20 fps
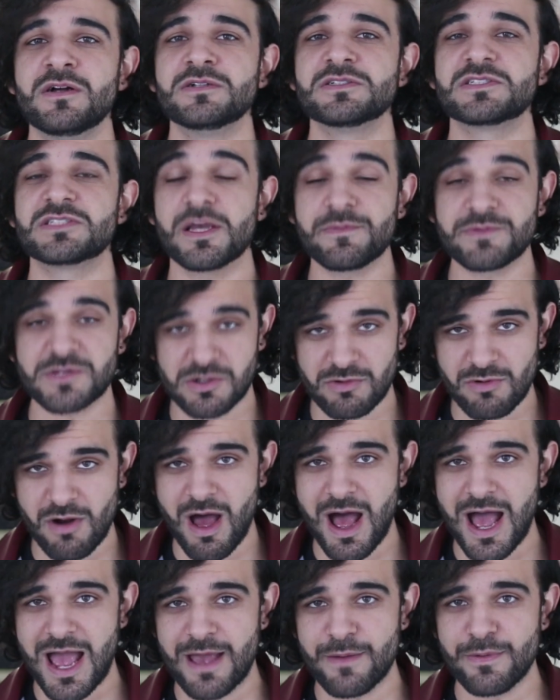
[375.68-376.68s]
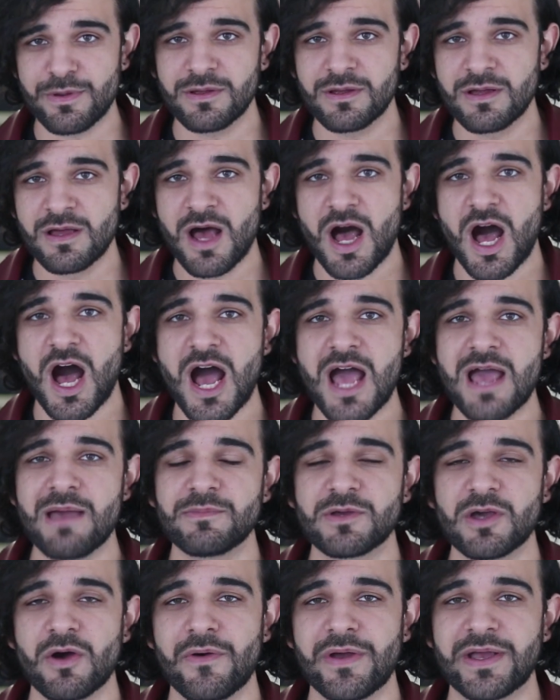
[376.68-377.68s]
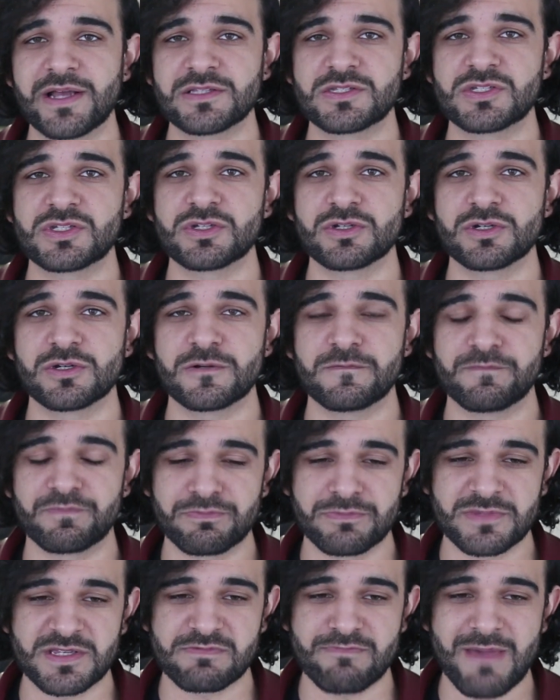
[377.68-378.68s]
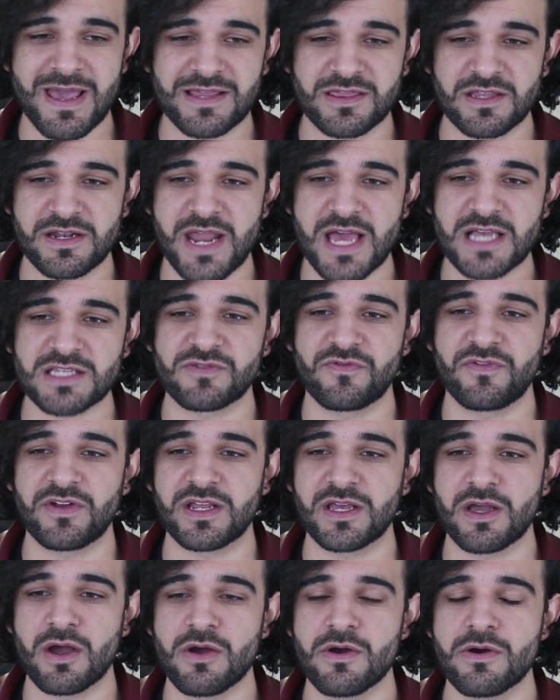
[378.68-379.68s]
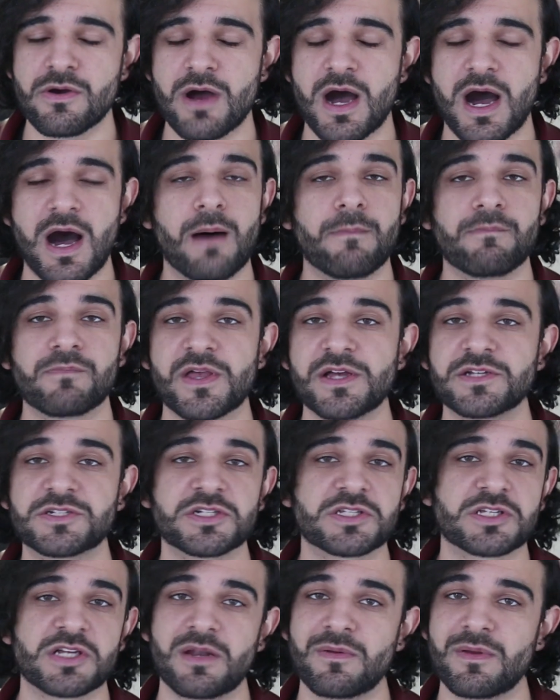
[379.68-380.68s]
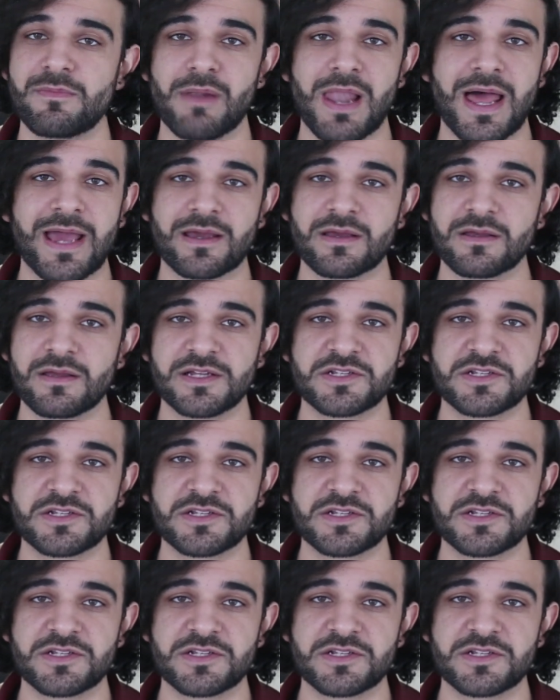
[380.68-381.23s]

subscribe, I am going to make the next video, um, it's just going to be blank.